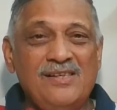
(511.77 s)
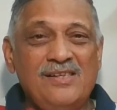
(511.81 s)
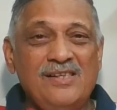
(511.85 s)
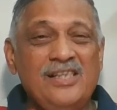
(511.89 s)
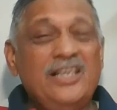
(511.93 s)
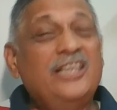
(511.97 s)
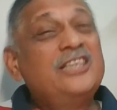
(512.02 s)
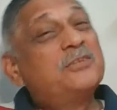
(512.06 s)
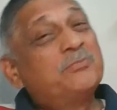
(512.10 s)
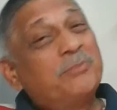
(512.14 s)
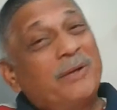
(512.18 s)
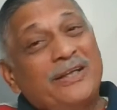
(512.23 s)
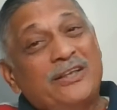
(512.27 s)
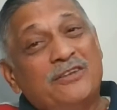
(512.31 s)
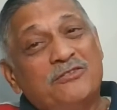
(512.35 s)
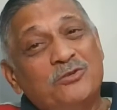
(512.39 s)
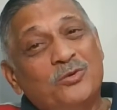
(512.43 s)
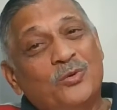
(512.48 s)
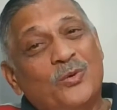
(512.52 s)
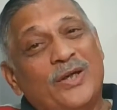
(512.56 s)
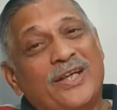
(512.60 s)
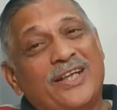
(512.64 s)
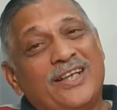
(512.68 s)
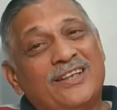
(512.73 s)
In spite of
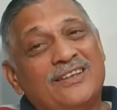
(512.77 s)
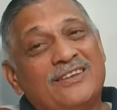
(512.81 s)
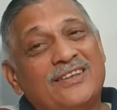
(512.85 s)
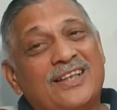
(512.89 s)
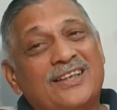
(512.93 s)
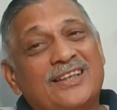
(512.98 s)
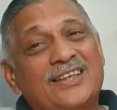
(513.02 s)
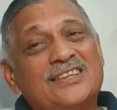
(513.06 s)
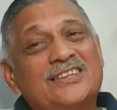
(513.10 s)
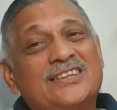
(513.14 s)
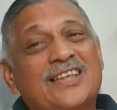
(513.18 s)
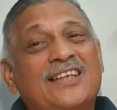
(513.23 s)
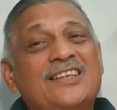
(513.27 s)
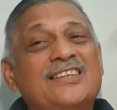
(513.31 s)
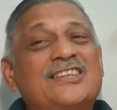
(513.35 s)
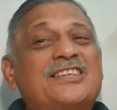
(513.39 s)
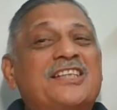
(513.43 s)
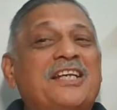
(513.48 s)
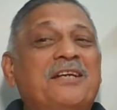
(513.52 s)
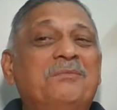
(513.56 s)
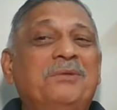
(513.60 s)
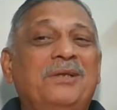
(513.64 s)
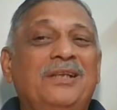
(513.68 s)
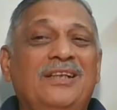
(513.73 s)
knowing that the sun is
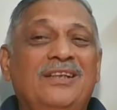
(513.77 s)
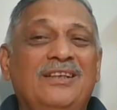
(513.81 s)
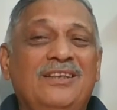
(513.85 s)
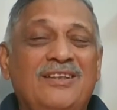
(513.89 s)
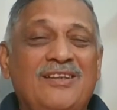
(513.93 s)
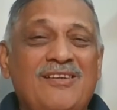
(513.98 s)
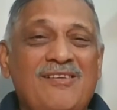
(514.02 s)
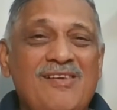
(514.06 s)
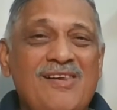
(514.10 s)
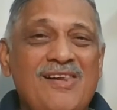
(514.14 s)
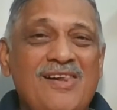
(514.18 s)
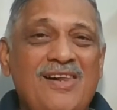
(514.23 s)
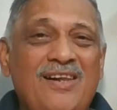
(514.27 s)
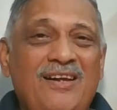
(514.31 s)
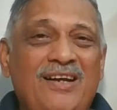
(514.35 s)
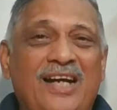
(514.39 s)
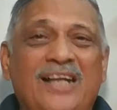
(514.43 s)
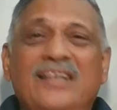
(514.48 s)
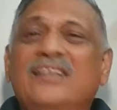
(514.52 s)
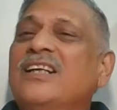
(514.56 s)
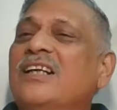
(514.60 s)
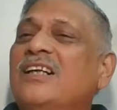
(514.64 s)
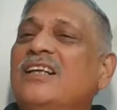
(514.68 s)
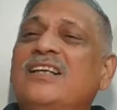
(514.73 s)
stable
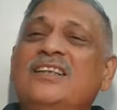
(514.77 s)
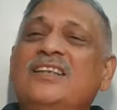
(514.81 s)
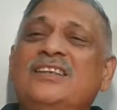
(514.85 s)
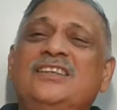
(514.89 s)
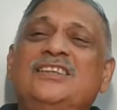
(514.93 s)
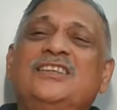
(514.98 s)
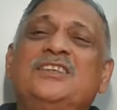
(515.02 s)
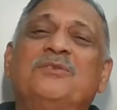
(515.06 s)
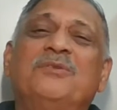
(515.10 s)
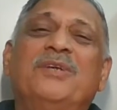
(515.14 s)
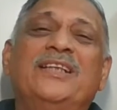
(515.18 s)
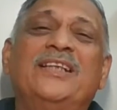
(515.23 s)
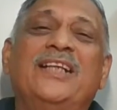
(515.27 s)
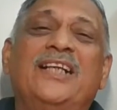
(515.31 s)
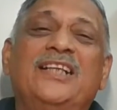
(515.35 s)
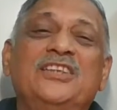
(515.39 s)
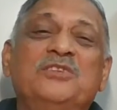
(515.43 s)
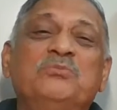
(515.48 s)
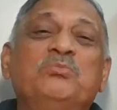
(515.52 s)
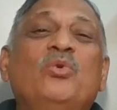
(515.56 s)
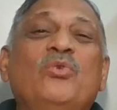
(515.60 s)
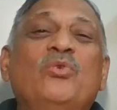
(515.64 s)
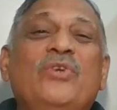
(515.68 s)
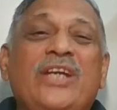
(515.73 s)
and the earth is the one that is
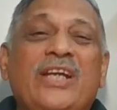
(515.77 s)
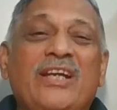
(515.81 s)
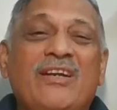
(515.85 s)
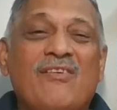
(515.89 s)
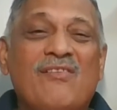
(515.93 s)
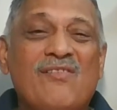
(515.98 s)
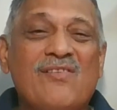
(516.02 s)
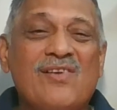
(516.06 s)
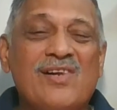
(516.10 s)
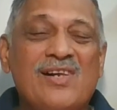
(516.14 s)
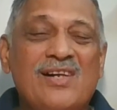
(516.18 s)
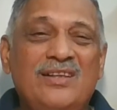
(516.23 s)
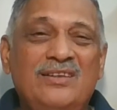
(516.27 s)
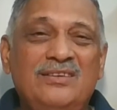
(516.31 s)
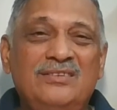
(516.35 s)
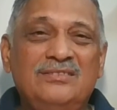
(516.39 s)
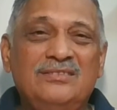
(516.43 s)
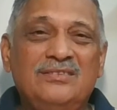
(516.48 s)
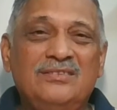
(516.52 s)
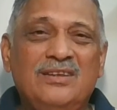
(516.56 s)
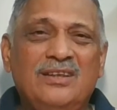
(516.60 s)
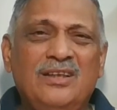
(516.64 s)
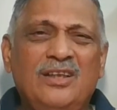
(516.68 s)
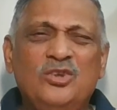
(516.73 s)
moving.
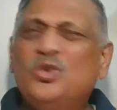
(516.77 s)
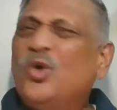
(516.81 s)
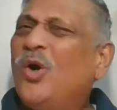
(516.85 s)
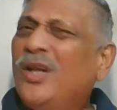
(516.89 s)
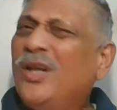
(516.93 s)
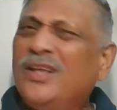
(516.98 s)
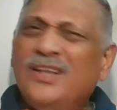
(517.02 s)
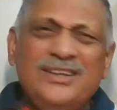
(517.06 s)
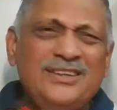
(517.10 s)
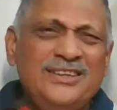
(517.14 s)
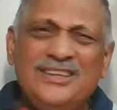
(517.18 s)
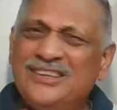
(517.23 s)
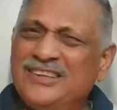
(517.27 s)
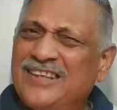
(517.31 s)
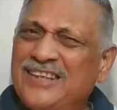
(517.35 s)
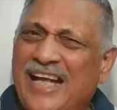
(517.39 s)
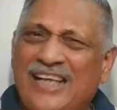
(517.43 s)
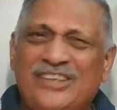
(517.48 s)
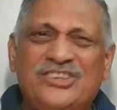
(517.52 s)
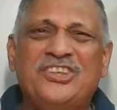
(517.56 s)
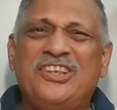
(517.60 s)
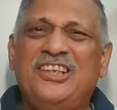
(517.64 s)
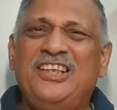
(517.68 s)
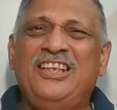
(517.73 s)
So all this is
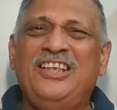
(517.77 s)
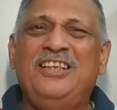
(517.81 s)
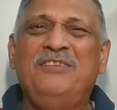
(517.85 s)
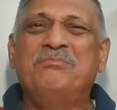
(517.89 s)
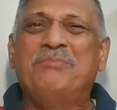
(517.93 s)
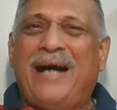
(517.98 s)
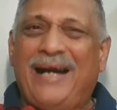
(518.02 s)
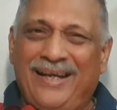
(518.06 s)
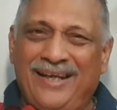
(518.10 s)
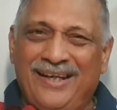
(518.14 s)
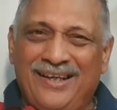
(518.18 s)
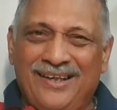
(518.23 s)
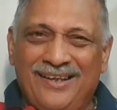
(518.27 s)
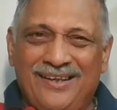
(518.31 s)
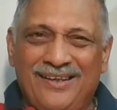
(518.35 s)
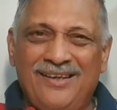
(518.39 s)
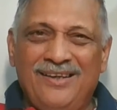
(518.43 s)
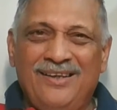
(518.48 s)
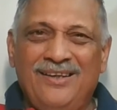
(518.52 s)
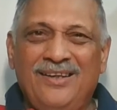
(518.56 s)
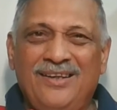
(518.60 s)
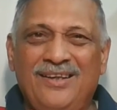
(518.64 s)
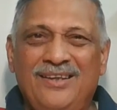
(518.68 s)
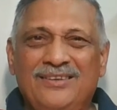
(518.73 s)
naturally Maya,
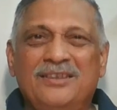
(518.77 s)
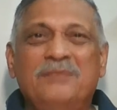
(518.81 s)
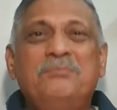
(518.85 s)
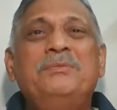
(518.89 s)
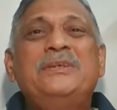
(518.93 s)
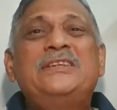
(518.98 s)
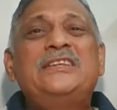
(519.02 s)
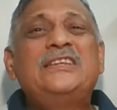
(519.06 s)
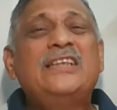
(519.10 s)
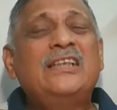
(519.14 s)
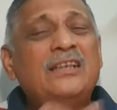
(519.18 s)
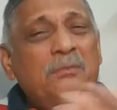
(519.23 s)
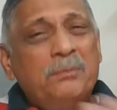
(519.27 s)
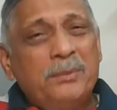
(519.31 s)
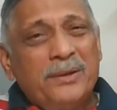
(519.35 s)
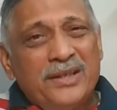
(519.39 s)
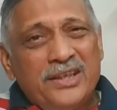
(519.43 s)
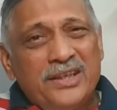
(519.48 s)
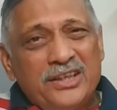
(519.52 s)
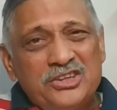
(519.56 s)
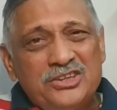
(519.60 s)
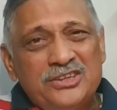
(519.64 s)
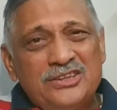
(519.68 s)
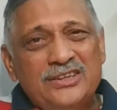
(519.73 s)
the
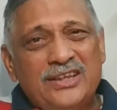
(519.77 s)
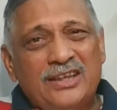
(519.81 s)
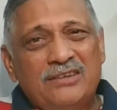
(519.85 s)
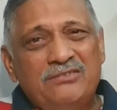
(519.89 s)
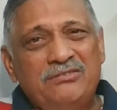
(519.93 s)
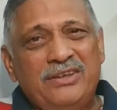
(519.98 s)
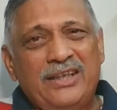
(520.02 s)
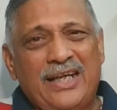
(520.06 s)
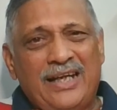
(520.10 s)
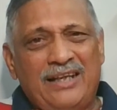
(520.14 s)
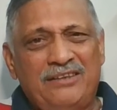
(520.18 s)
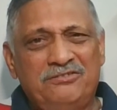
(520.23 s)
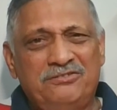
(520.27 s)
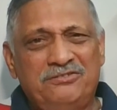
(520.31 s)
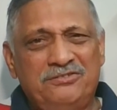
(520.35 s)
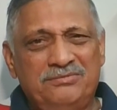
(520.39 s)
misinterpretations that we have.